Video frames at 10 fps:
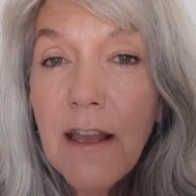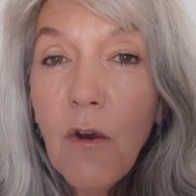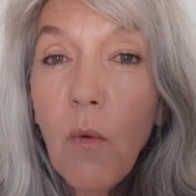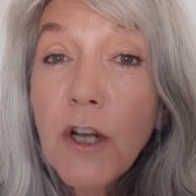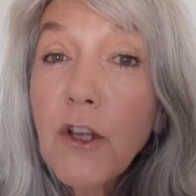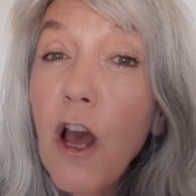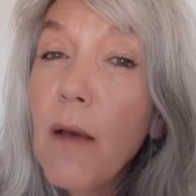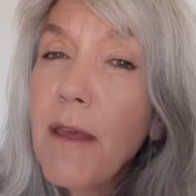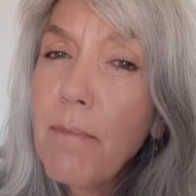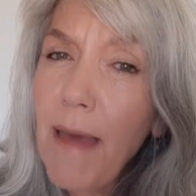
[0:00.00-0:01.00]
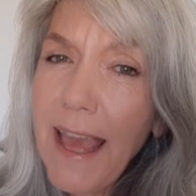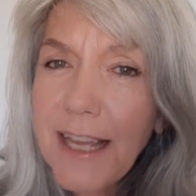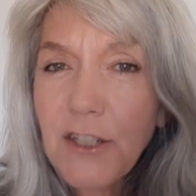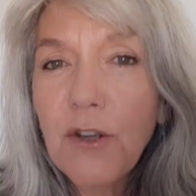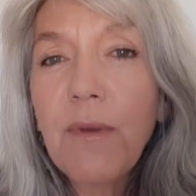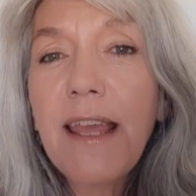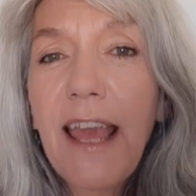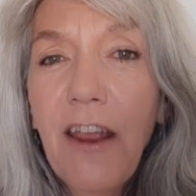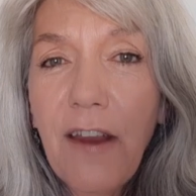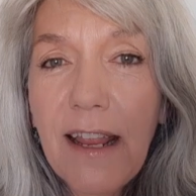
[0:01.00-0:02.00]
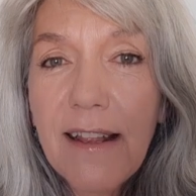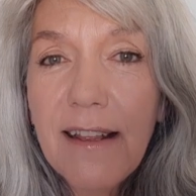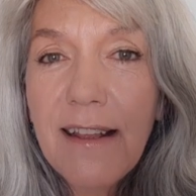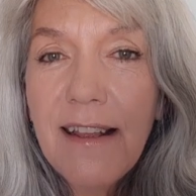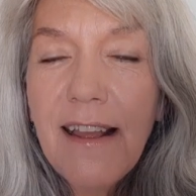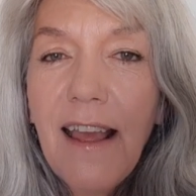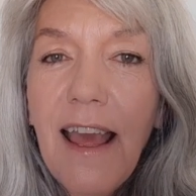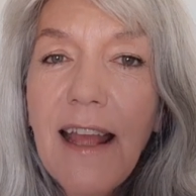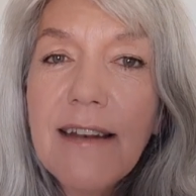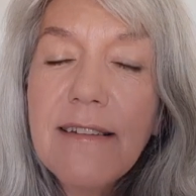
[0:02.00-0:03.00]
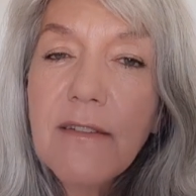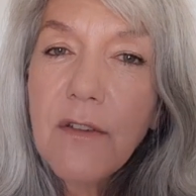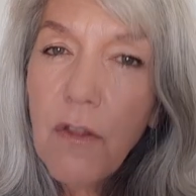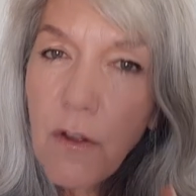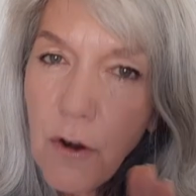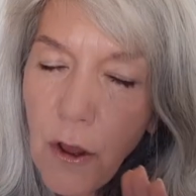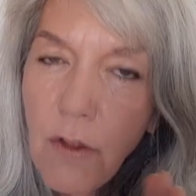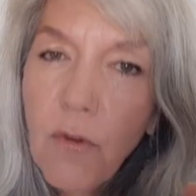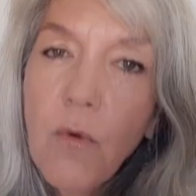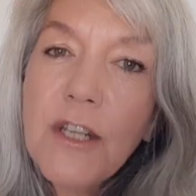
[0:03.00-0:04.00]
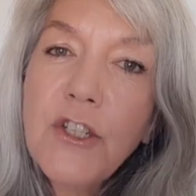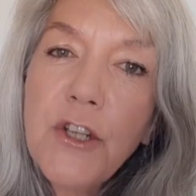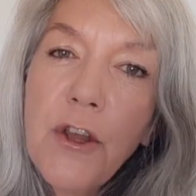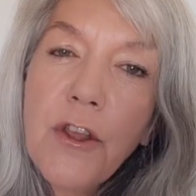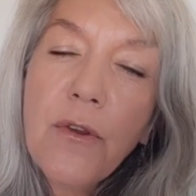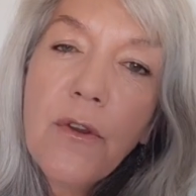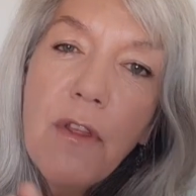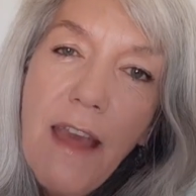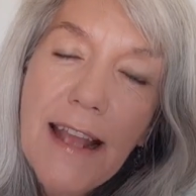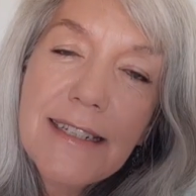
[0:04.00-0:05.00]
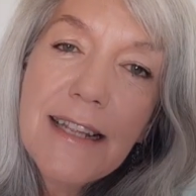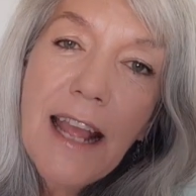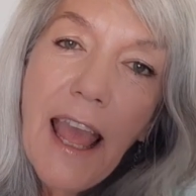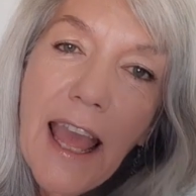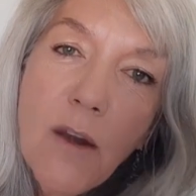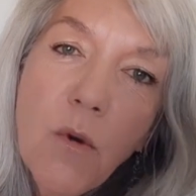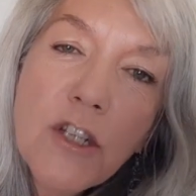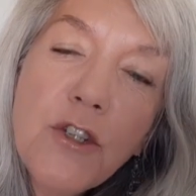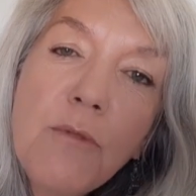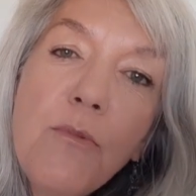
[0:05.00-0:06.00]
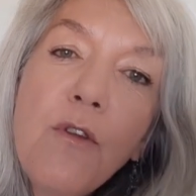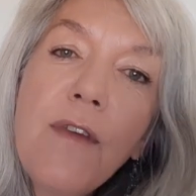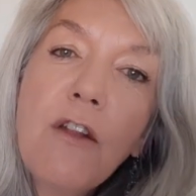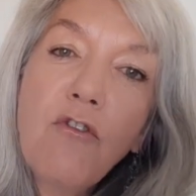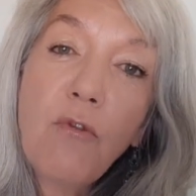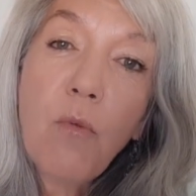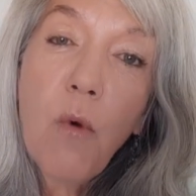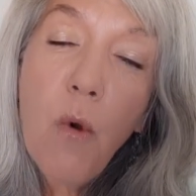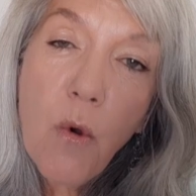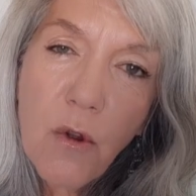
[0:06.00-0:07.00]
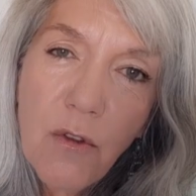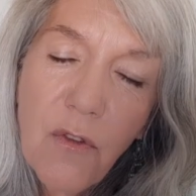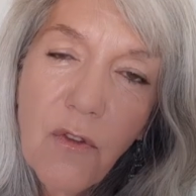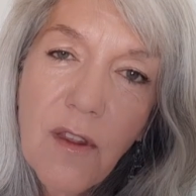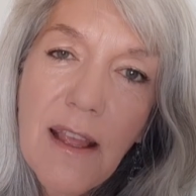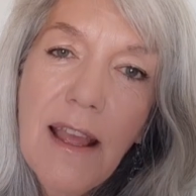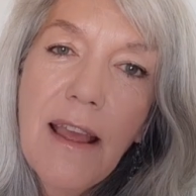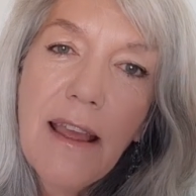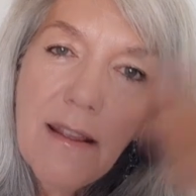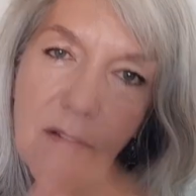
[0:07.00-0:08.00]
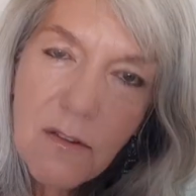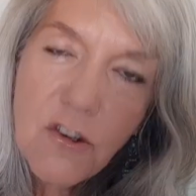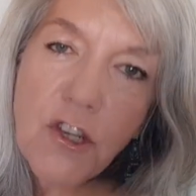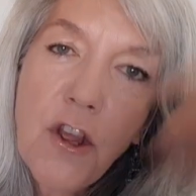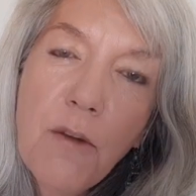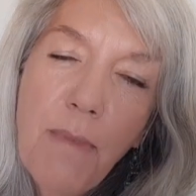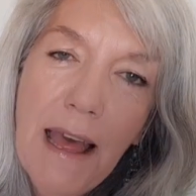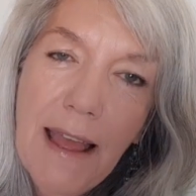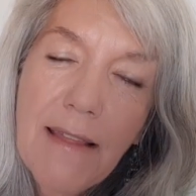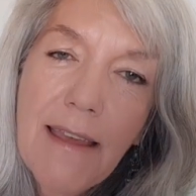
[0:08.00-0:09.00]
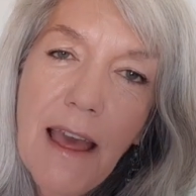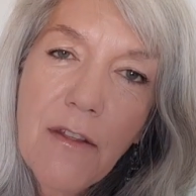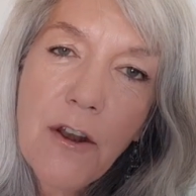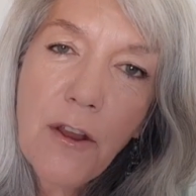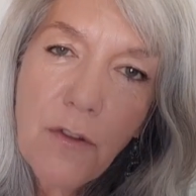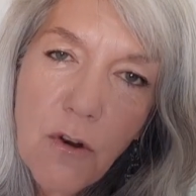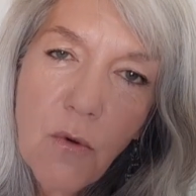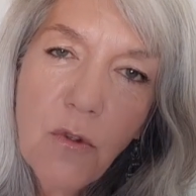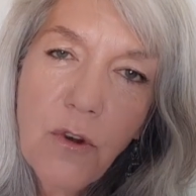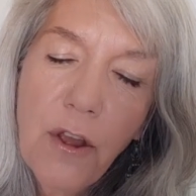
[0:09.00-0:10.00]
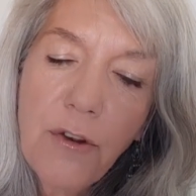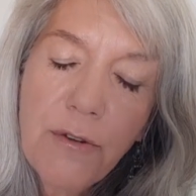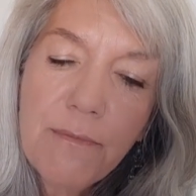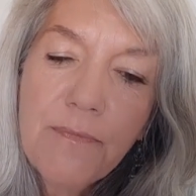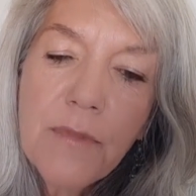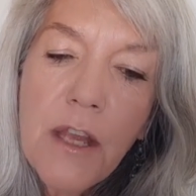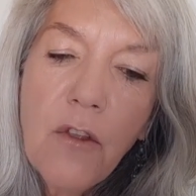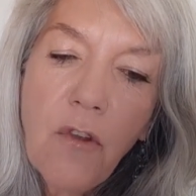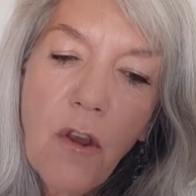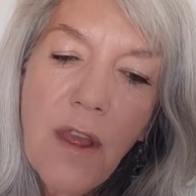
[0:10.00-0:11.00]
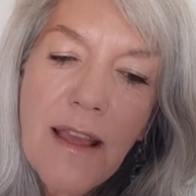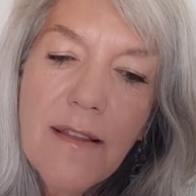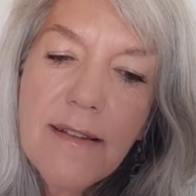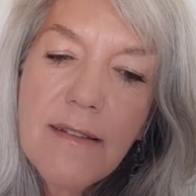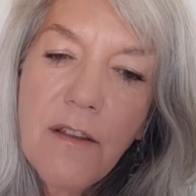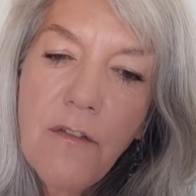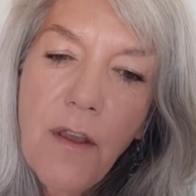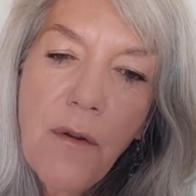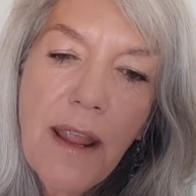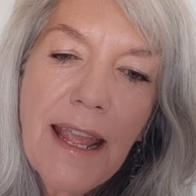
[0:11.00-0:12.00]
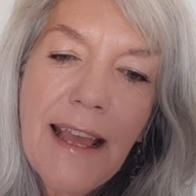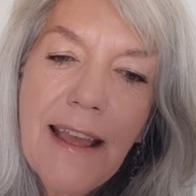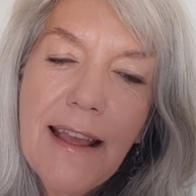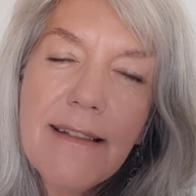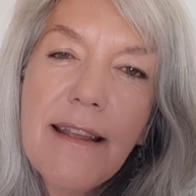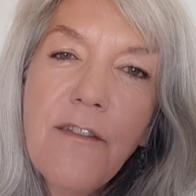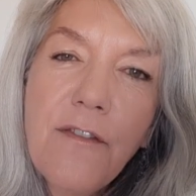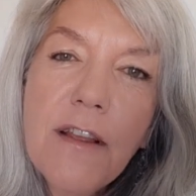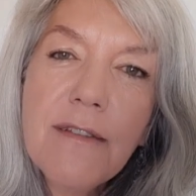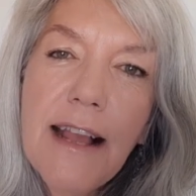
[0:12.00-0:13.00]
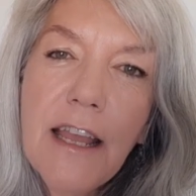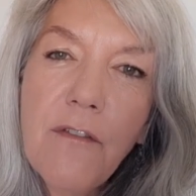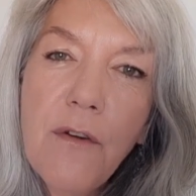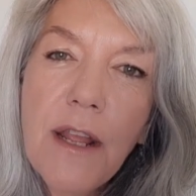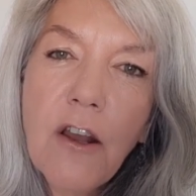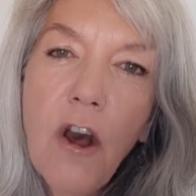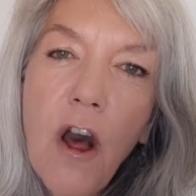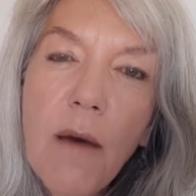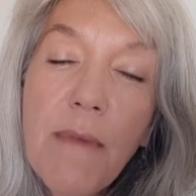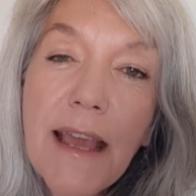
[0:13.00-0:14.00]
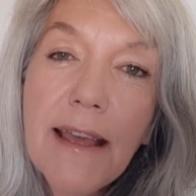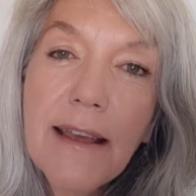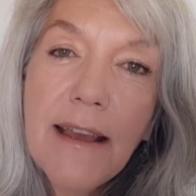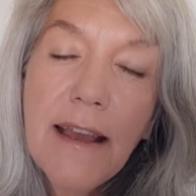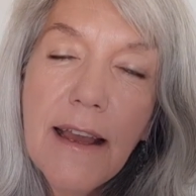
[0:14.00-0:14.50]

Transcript: What karmic baggage are we carrying? And so the nodes always show you that, and what you're moving towards is shown by the other node, the north node. So this is it feels like a very karmic